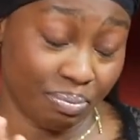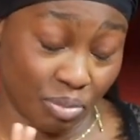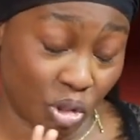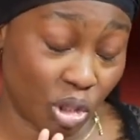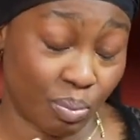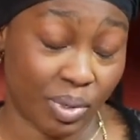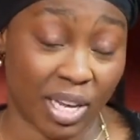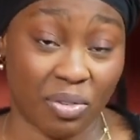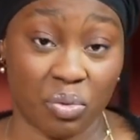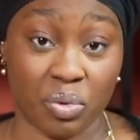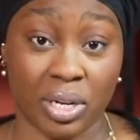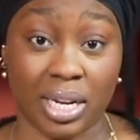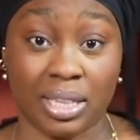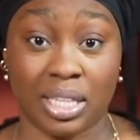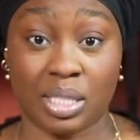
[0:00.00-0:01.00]
should be
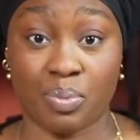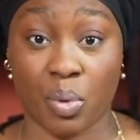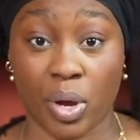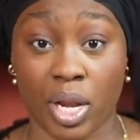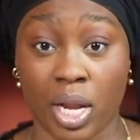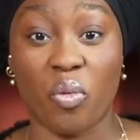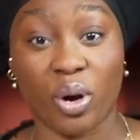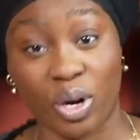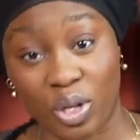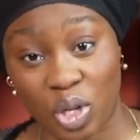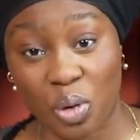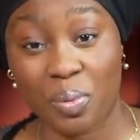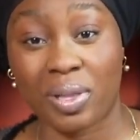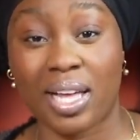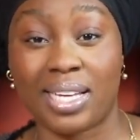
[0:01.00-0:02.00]
everyone at this point, where
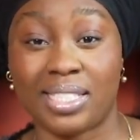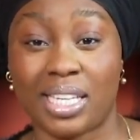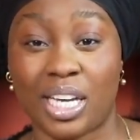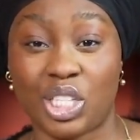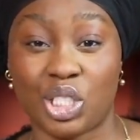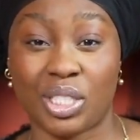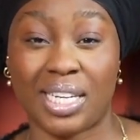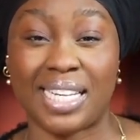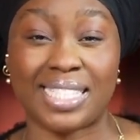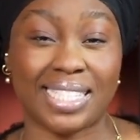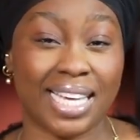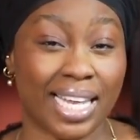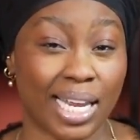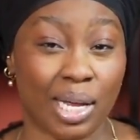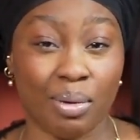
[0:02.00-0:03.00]
globalization is
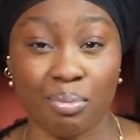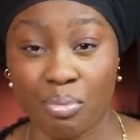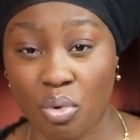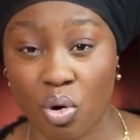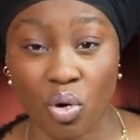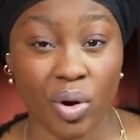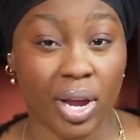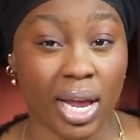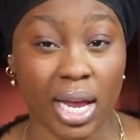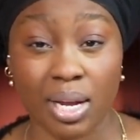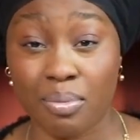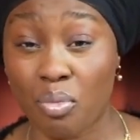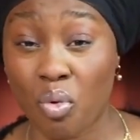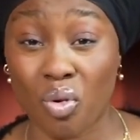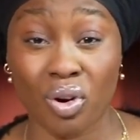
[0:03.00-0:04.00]
getting more
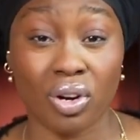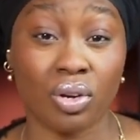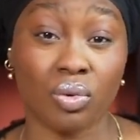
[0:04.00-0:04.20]
and more